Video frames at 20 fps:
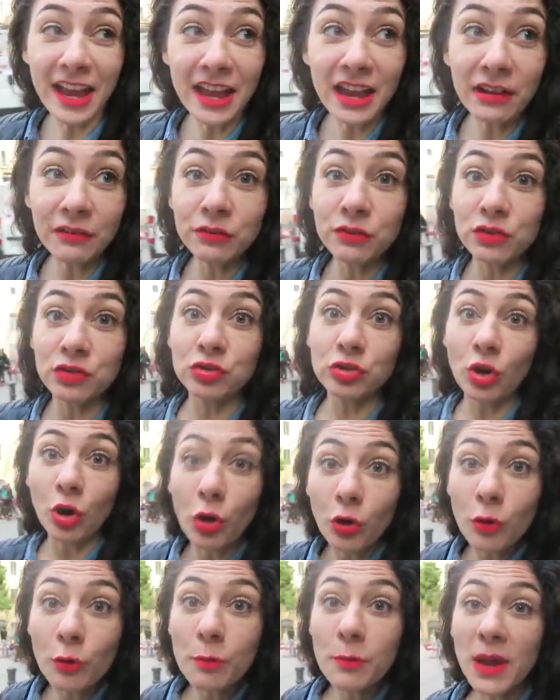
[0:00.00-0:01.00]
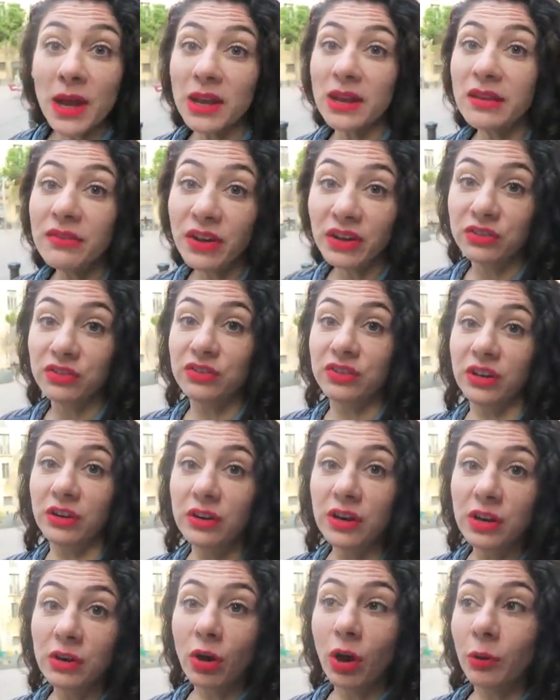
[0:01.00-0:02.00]
they have so many
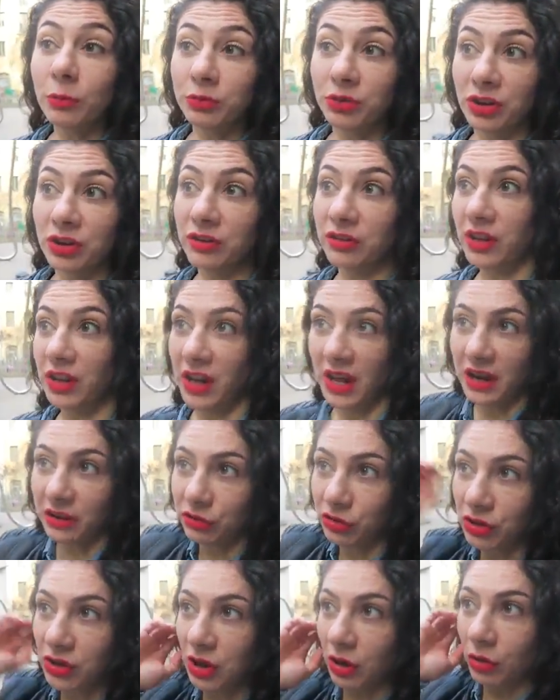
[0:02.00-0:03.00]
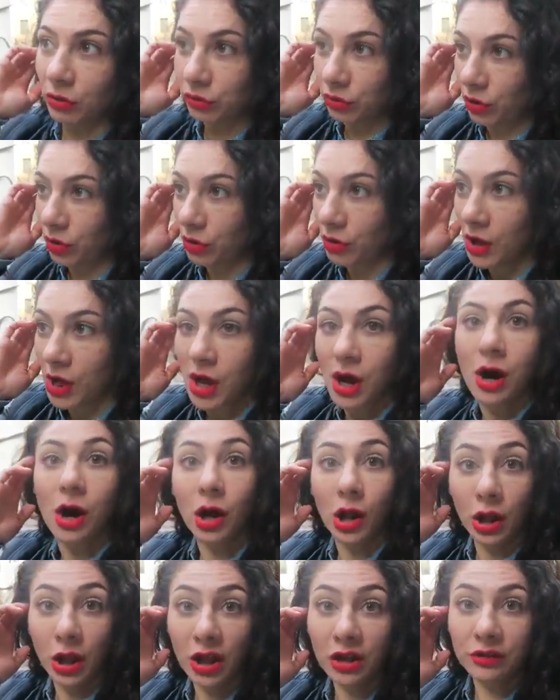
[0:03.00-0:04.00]
vegetarian options and actually also
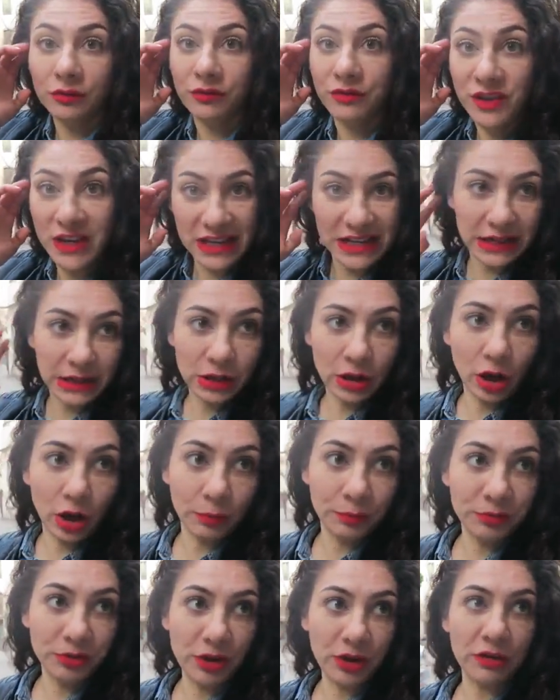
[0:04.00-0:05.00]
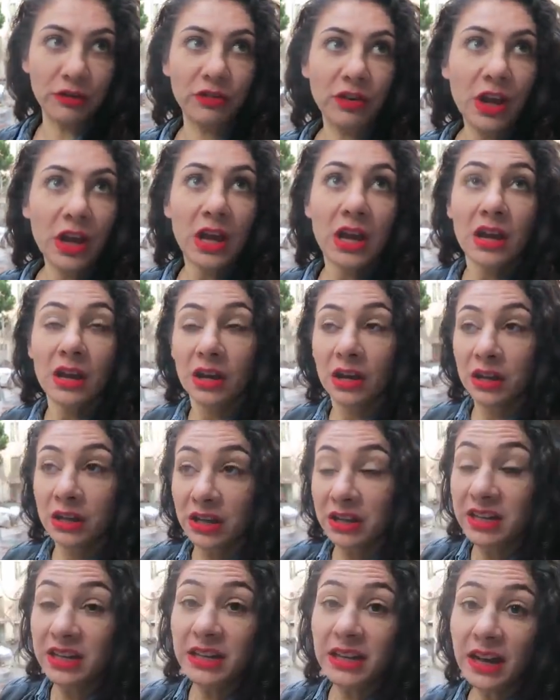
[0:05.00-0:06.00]
a lot of vegan options.
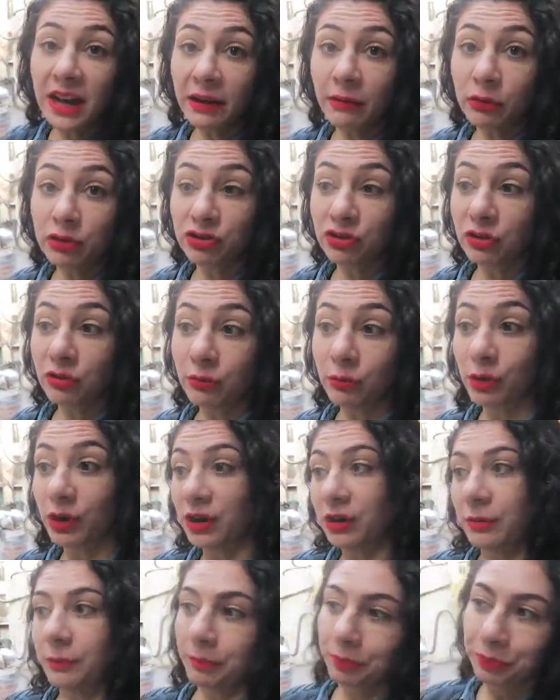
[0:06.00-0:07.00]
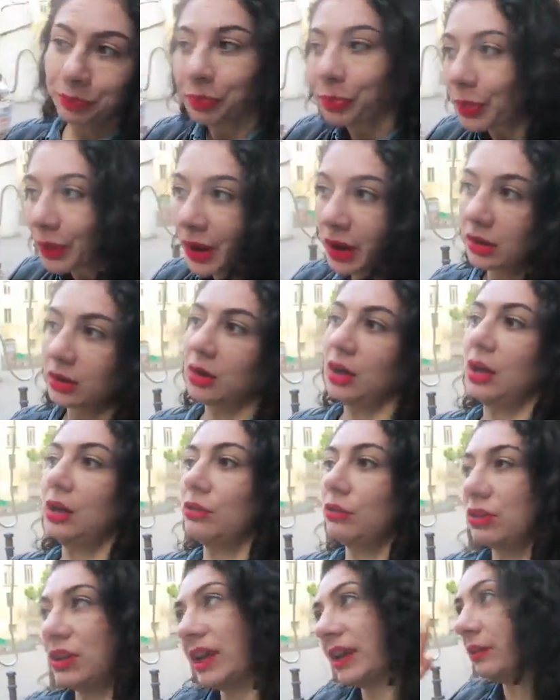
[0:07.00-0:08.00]
Nadine and I were, were
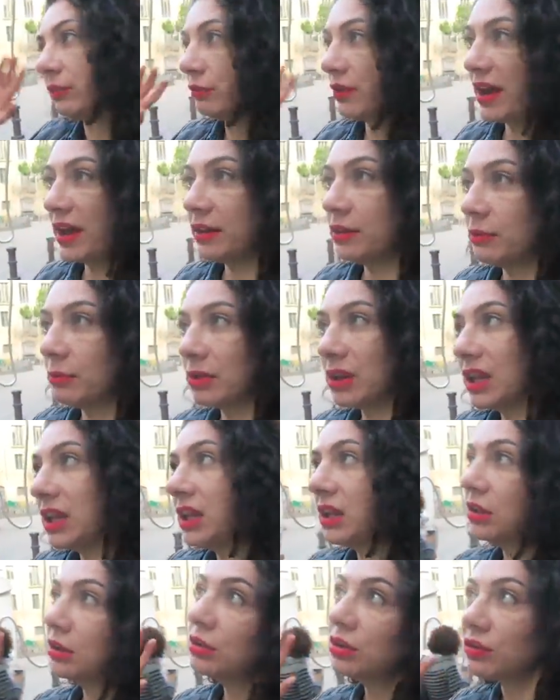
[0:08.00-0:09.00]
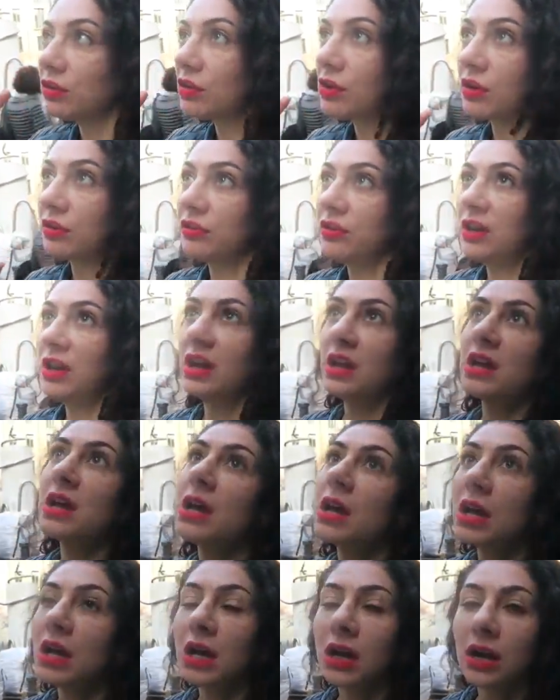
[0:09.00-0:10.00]
uh, like randomly discussing